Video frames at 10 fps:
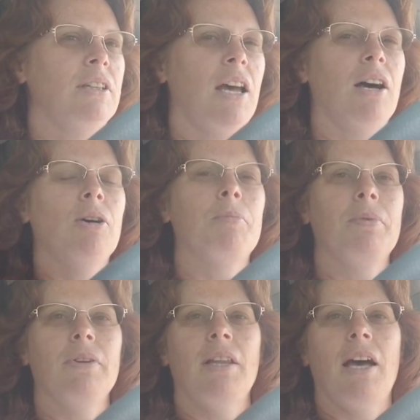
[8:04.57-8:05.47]
help
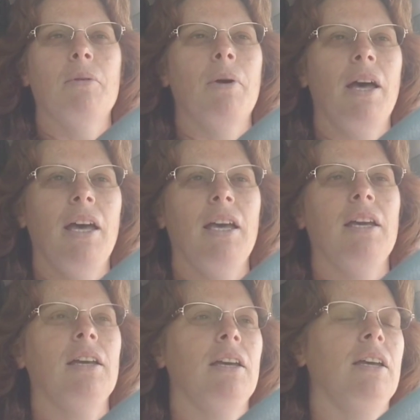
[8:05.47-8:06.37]
in that
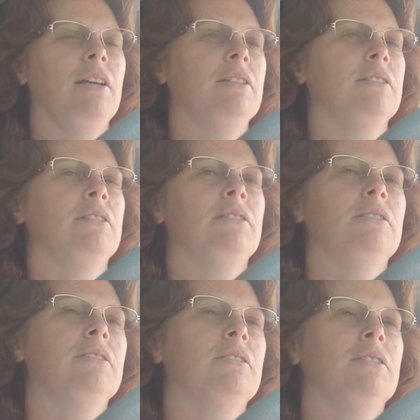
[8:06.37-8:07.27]
way, and
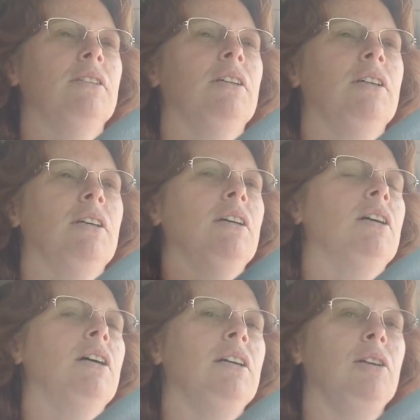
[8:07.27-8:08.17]

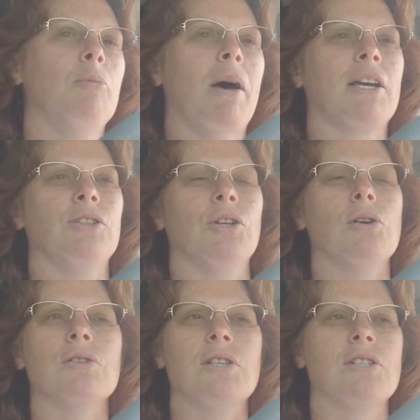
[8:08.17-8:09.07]
you know, my
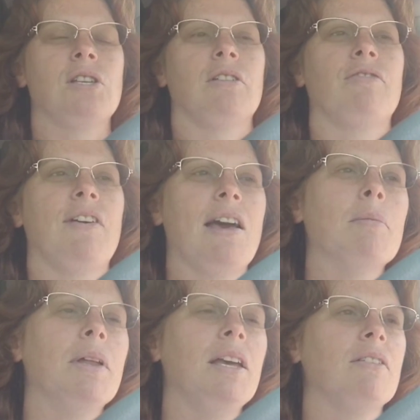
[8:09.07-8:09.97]
condolences to the
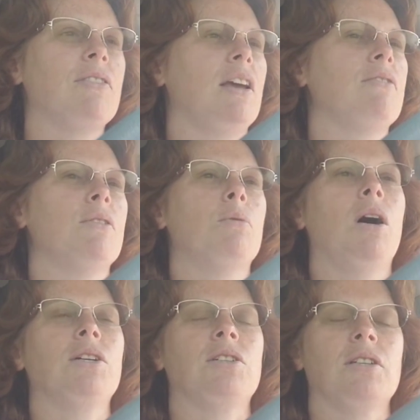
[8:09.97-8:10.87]
family if they ever
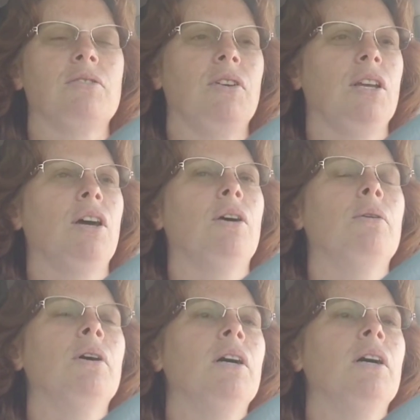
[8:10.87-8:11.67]
watch this video.